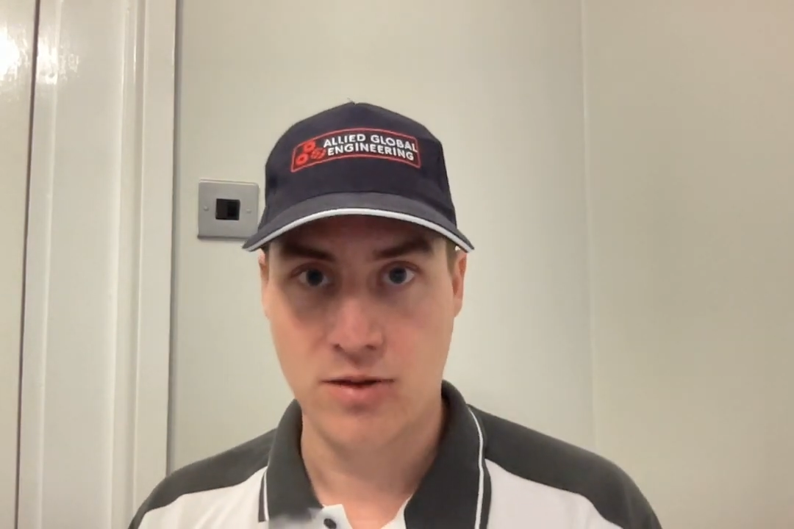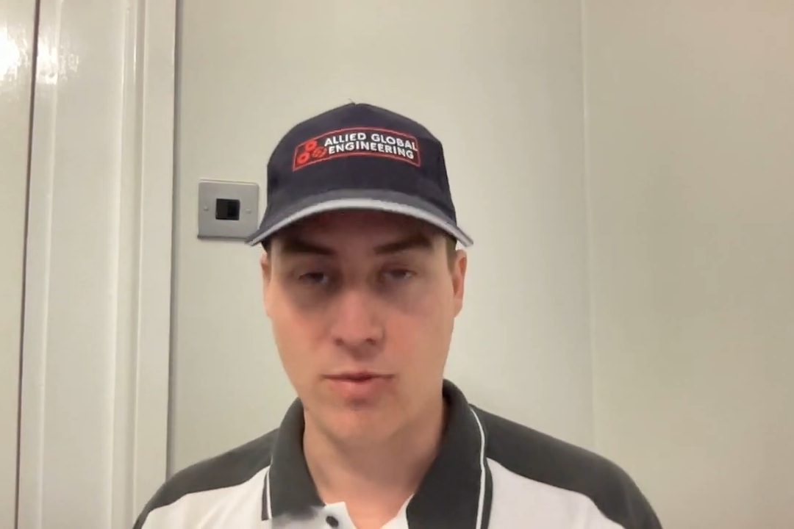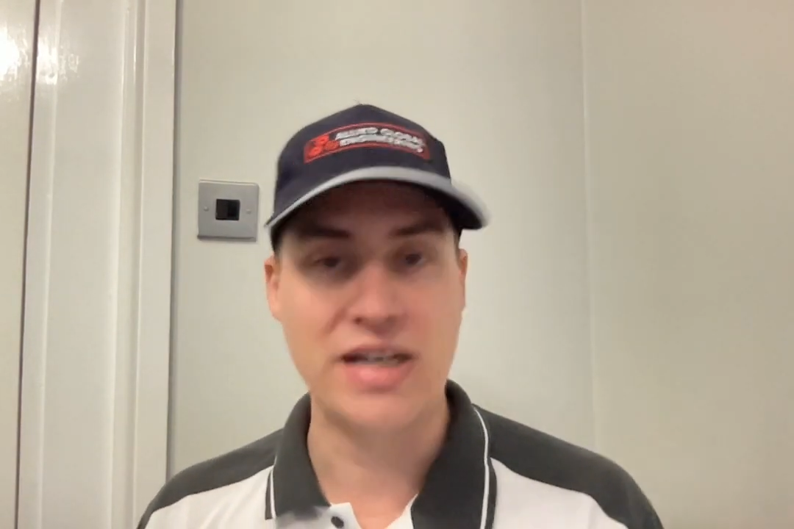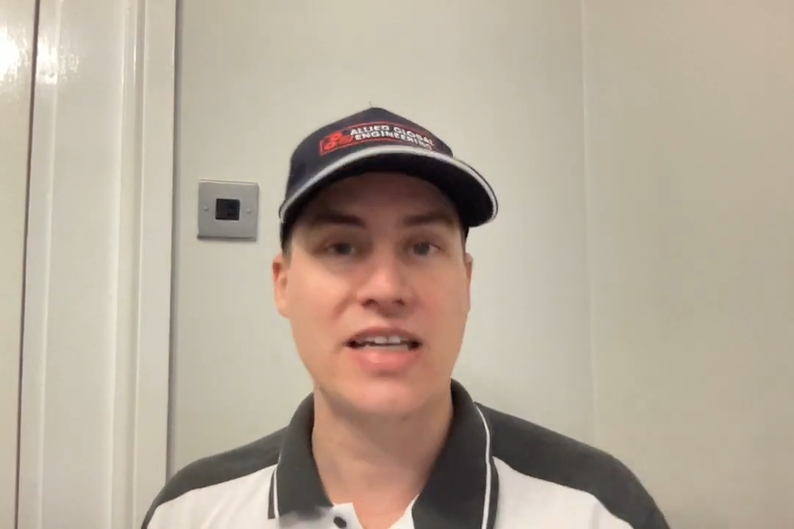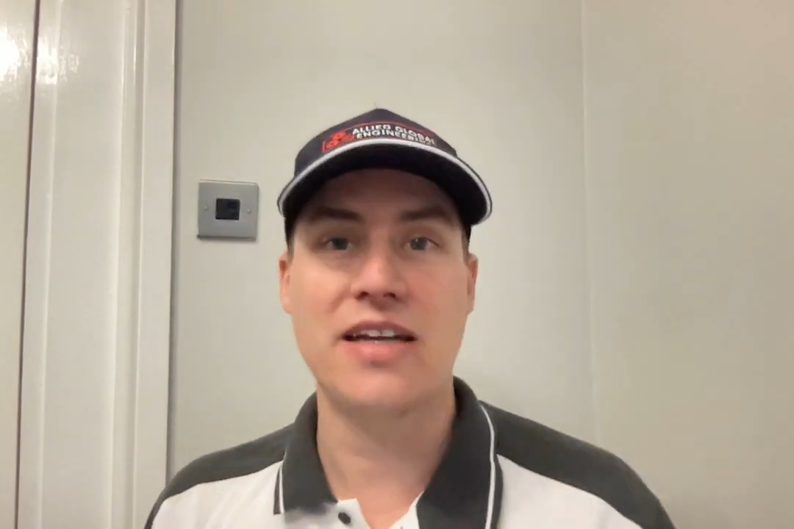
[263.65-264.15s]

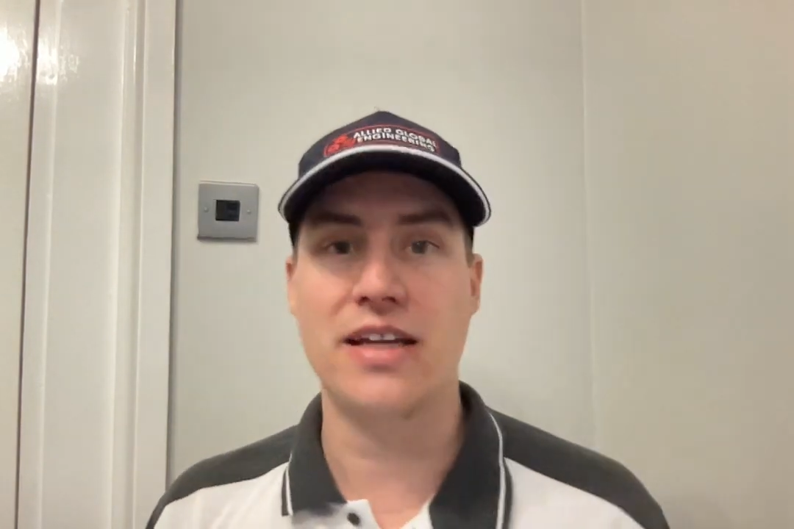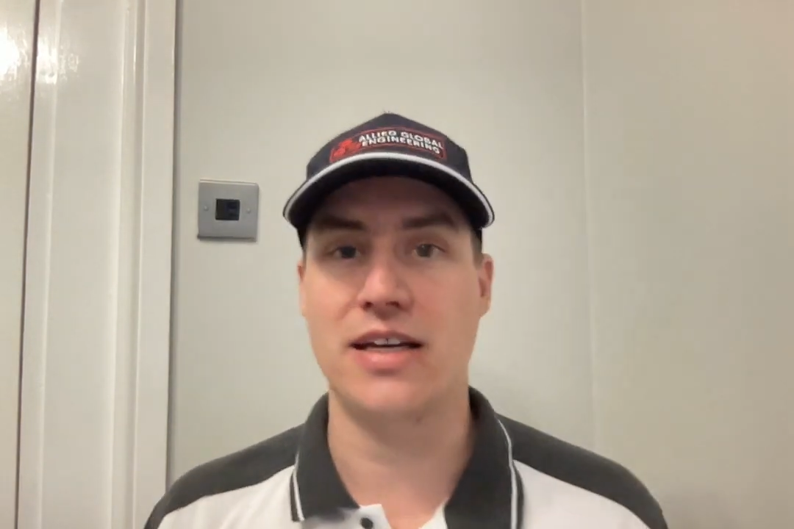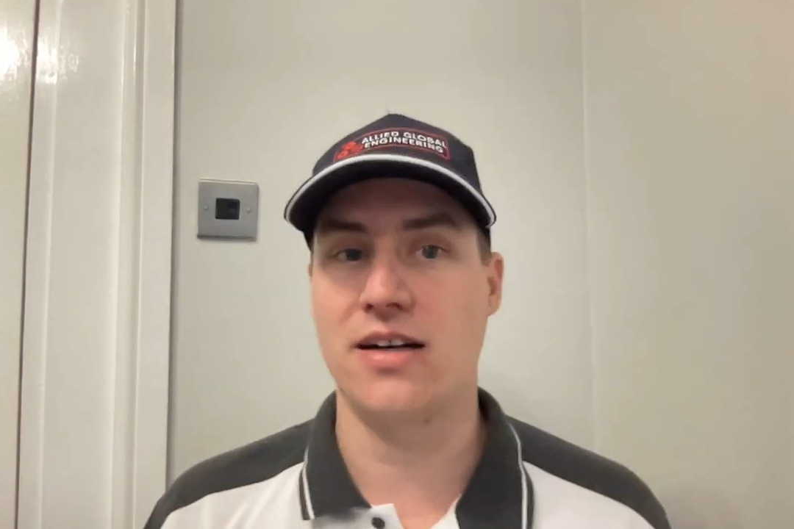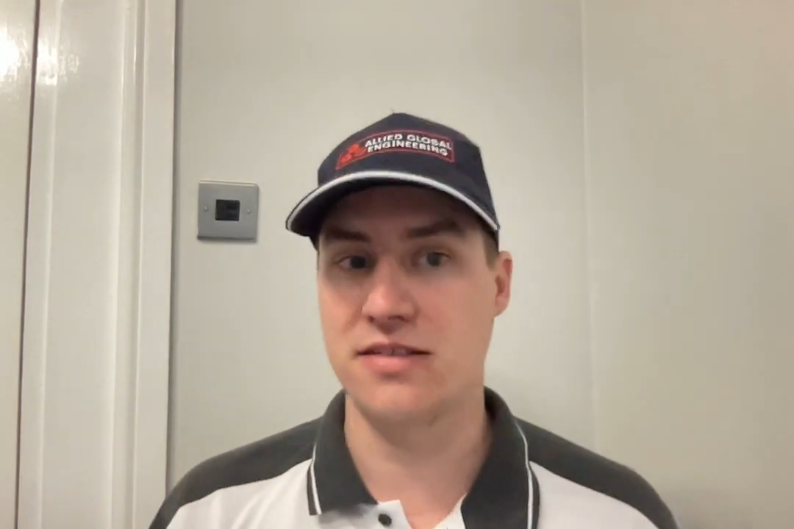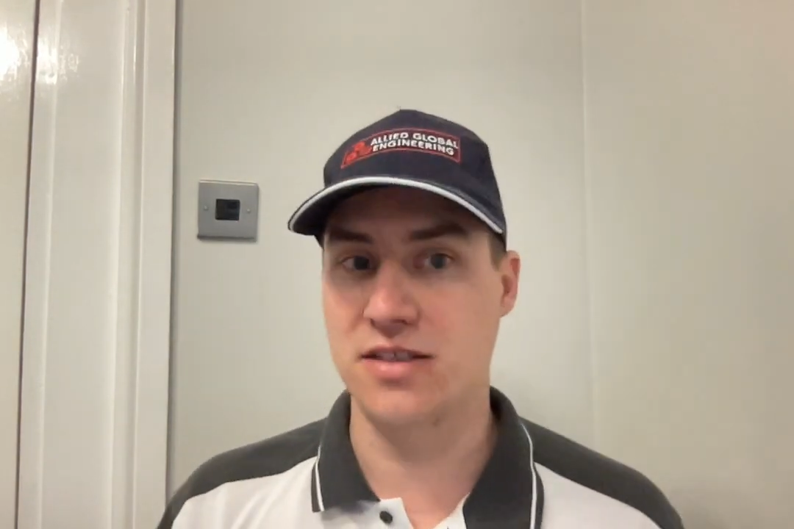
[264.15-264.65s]
When can they
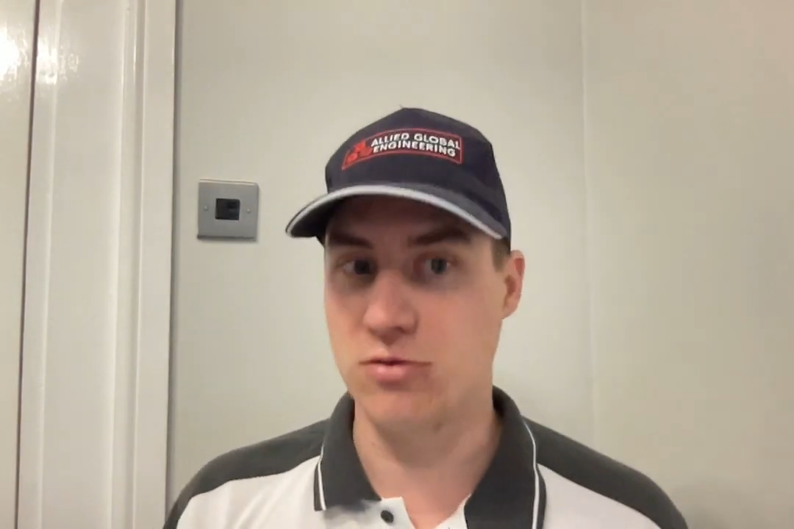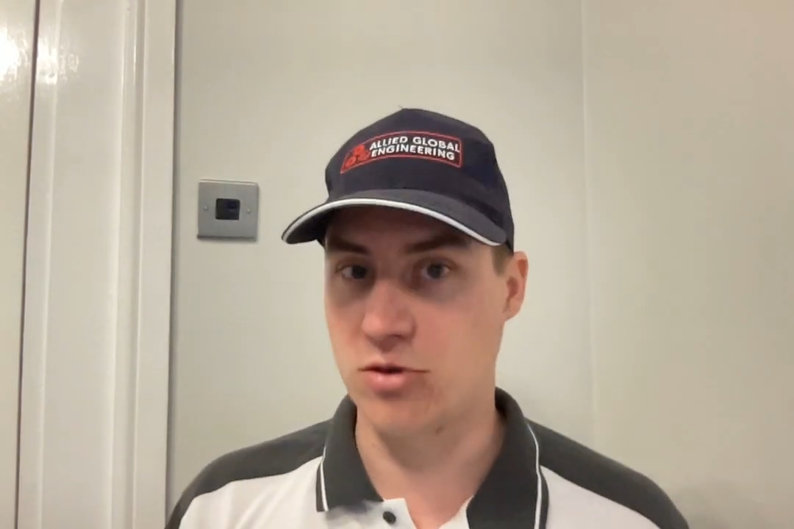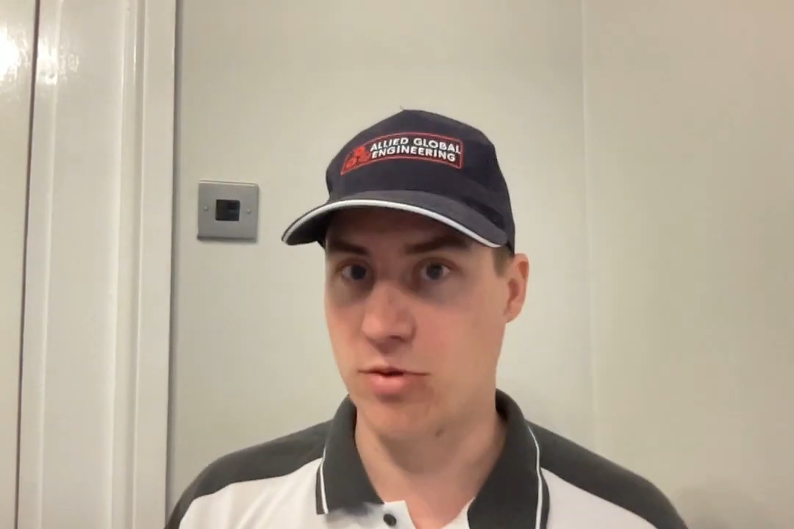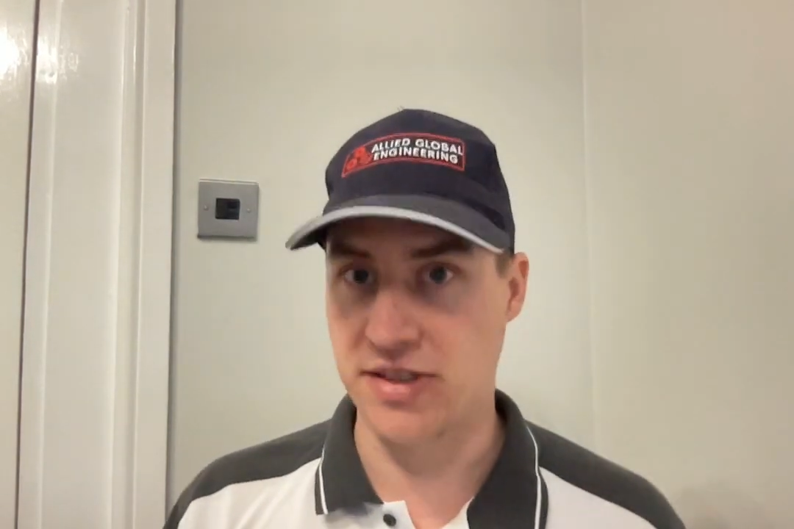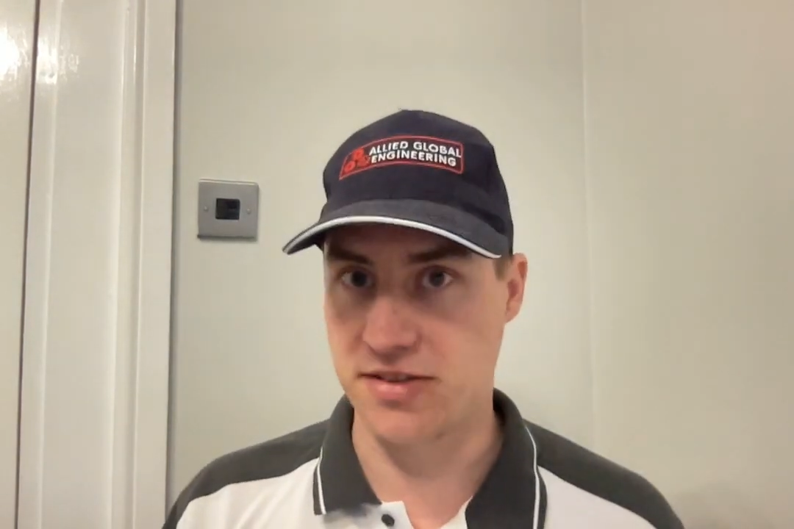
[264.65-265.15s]
ask you
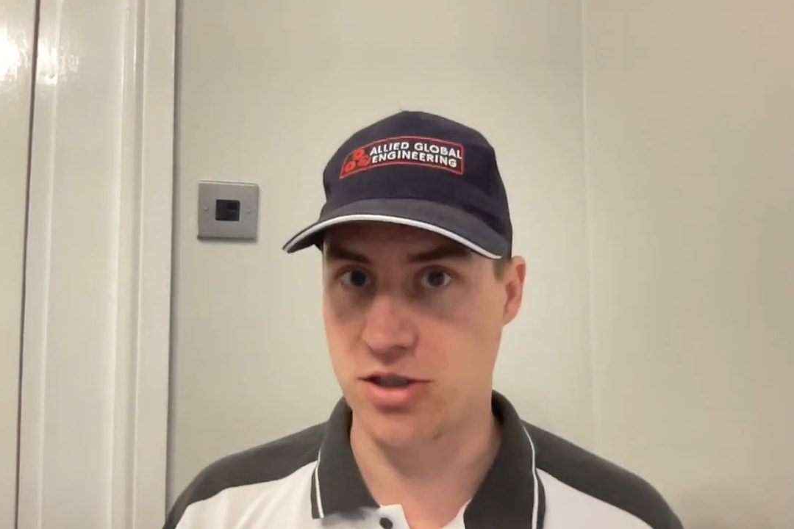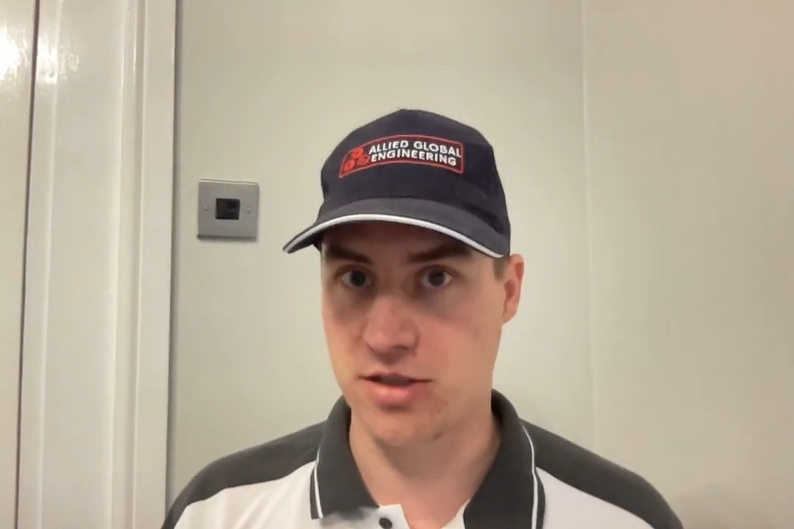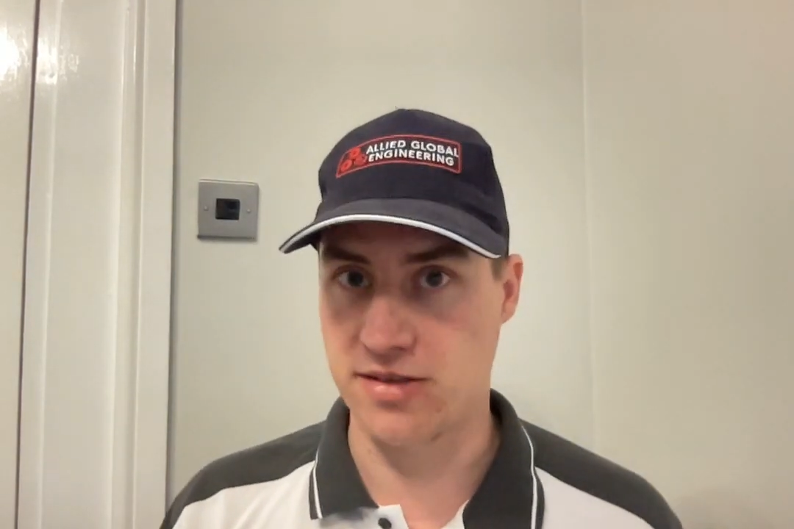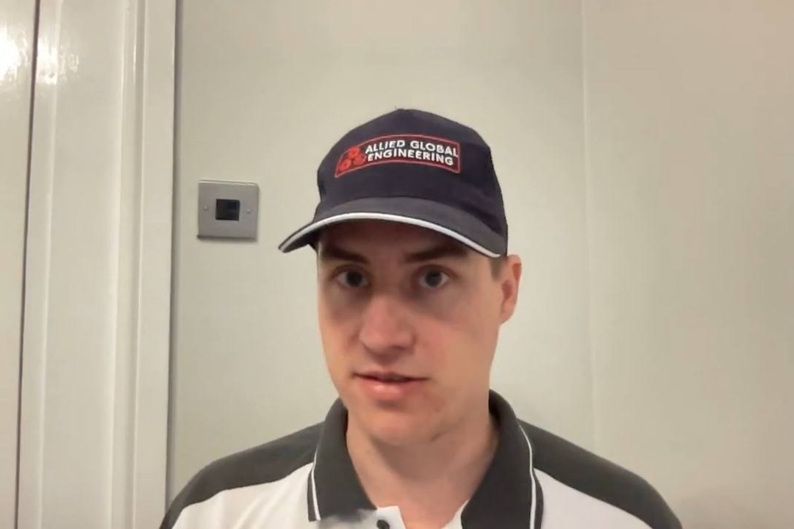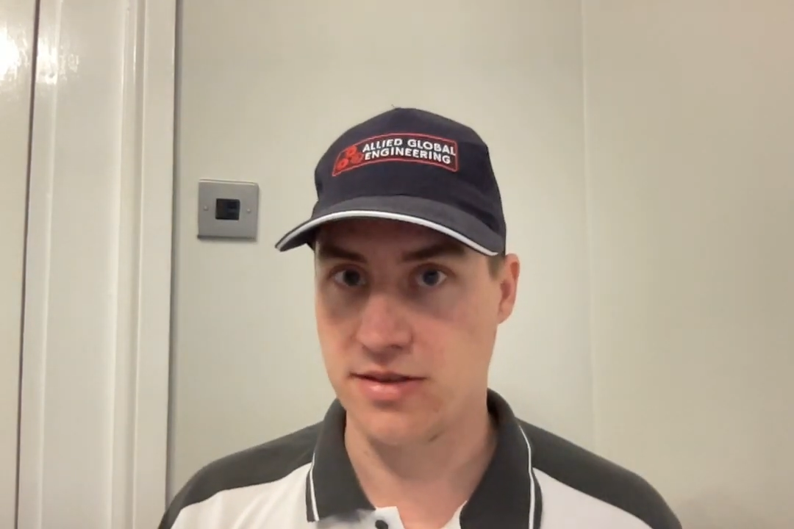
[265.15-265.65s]

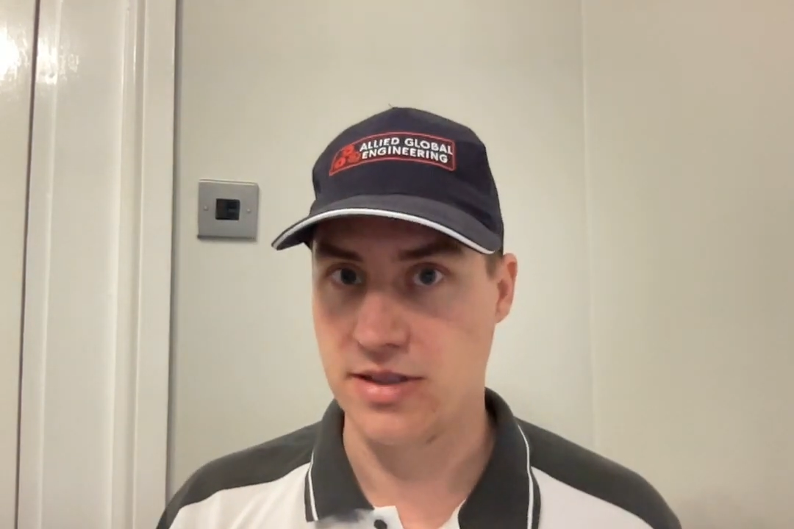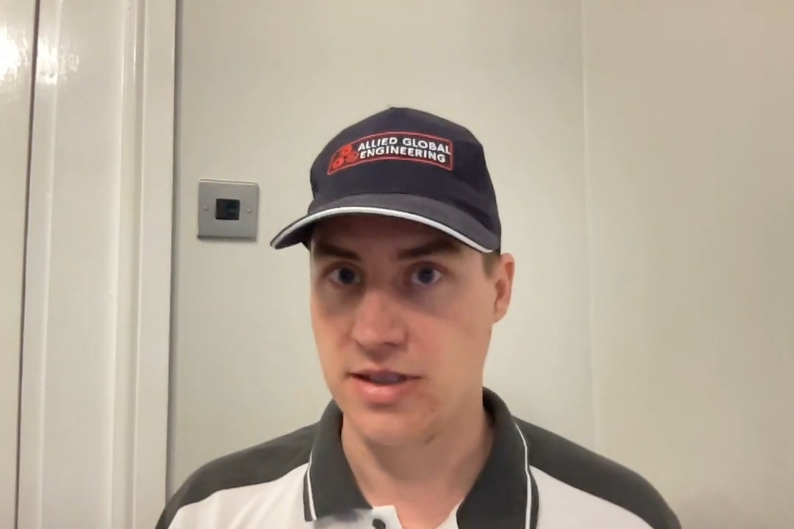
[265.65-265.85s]
questions?